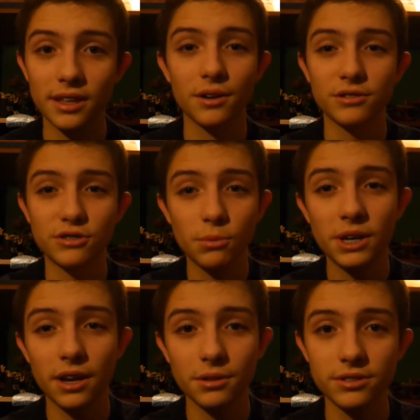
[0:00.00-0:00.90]
There are so
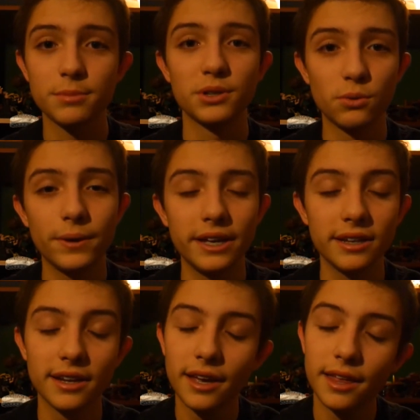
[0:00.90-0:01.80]
many others in
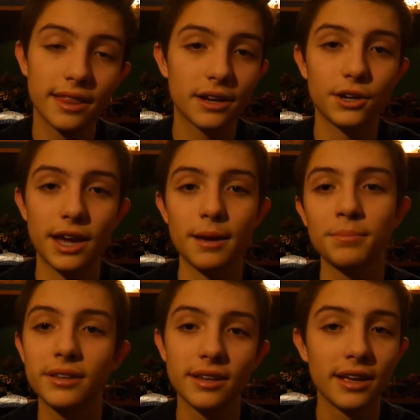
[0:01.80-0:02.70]
between that could
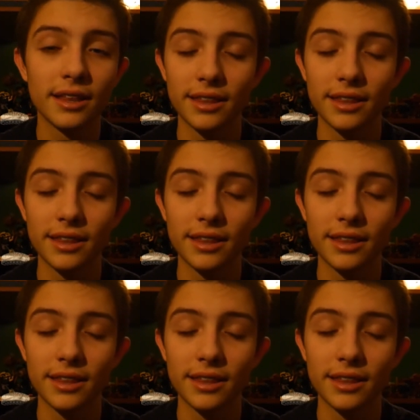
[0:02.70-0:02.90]
happen